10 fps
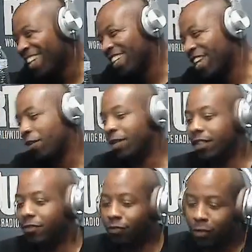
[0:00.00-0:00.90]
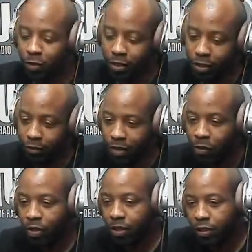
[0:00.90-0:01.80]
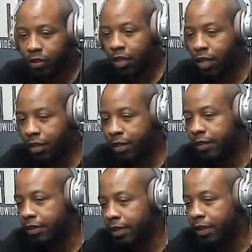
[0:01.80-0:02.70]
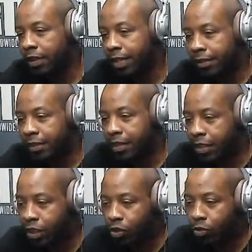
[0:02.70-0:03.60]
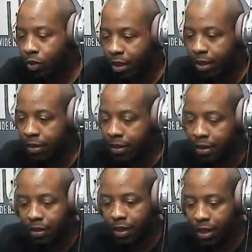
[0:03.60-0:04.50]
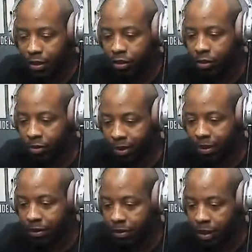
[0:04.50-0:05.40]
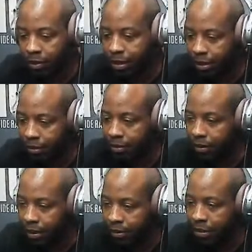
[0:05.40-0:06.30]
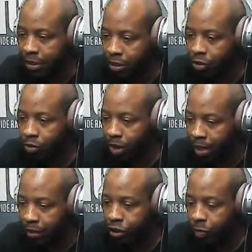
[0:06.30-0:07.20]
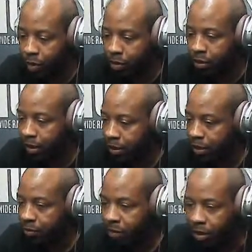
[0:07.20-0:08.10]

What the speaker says: No, but for real though, if y'all want to just call in this AZ in the know, yeah, you know what I'm saying, just contact us, azinthe@gmail.com.